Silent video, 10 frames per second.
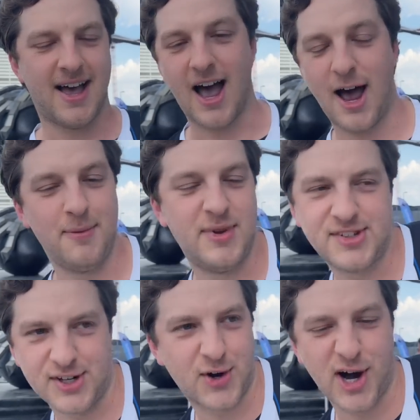Um,
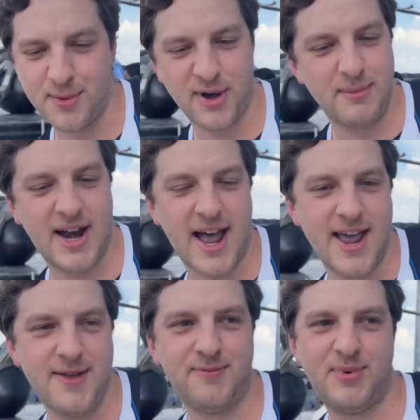it's incredible. I mean,
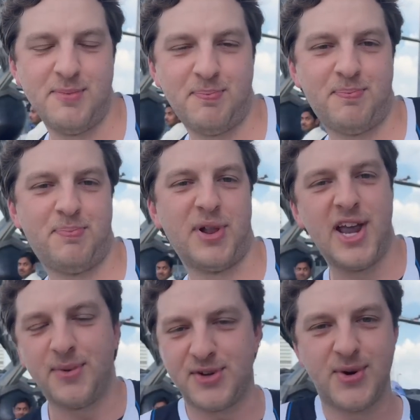I've been
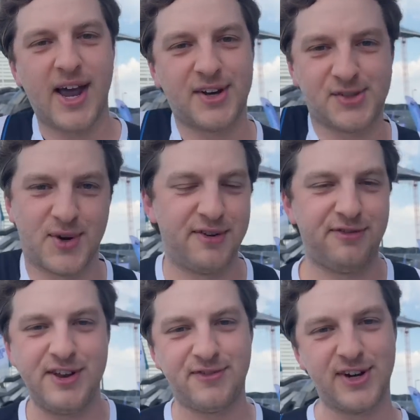playing with Newcastle on
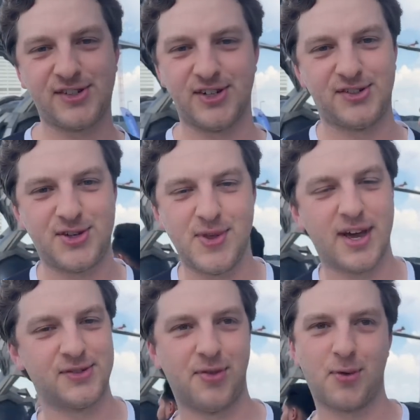FIFA since
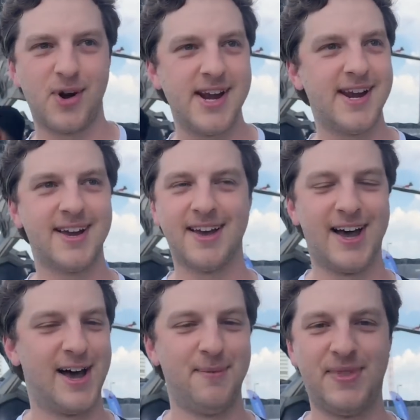2003.
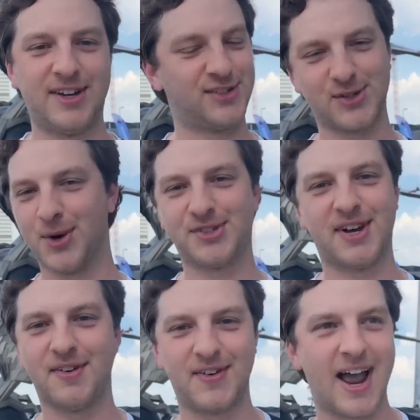Um, that's as close as
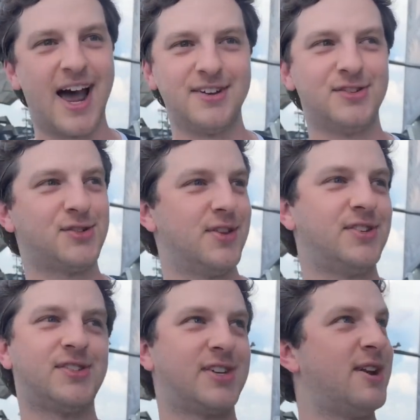I've ever gotten. So
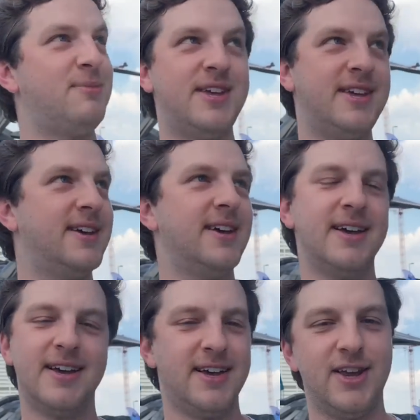this is going to be,
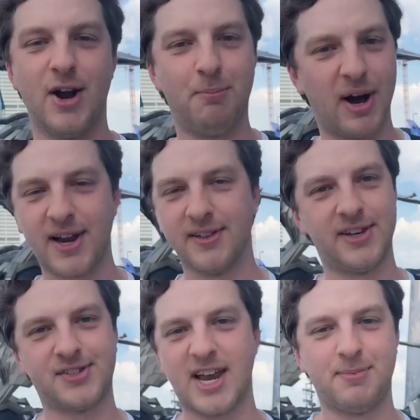you know, bucket
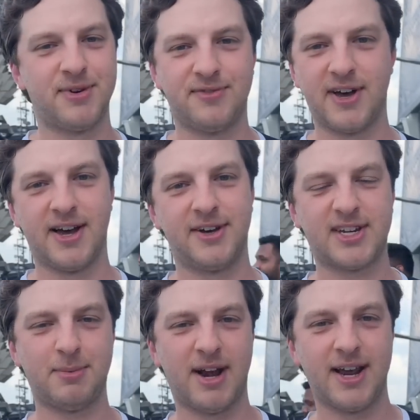list type of uh,
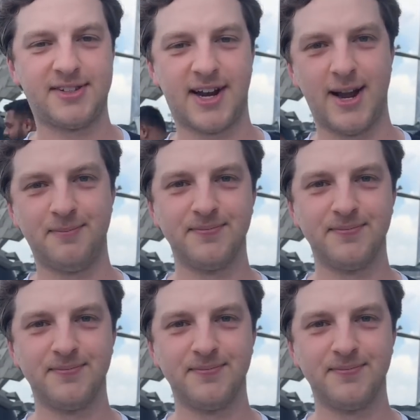type of night tonight.